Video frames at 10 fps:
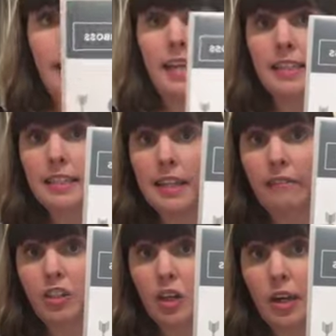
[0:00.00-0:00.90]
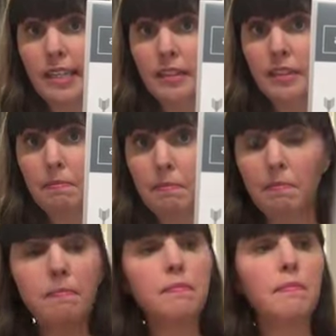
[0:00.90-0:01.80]
the Endless Love dies.
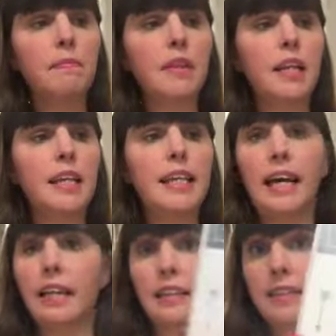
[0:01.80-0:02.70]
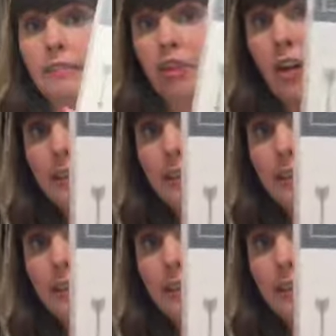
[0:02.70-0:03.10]
Yeah, Endless Love